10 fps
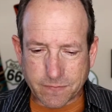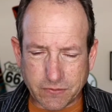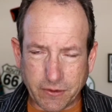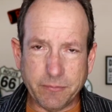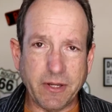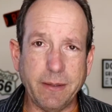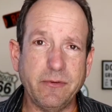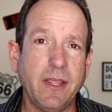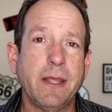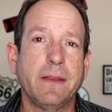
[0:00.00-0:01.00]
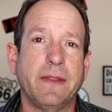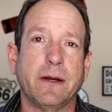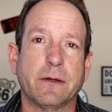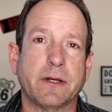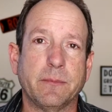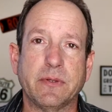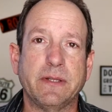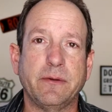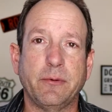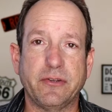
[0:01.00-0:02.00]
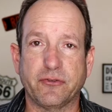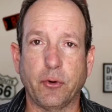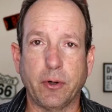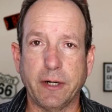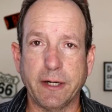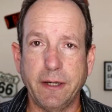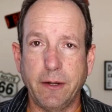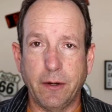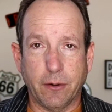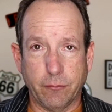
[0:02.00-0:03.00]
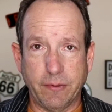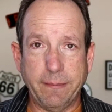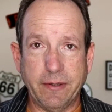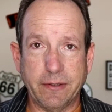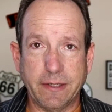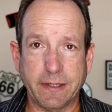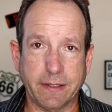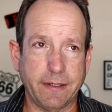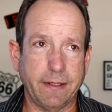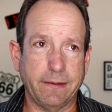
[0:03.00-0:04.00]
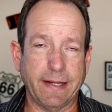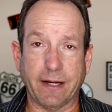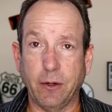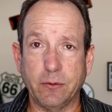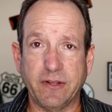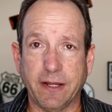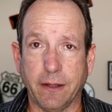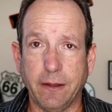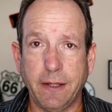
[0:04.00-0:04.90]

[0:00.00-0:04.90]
Sometimes they are completely restoring or rebuilding like a hotel.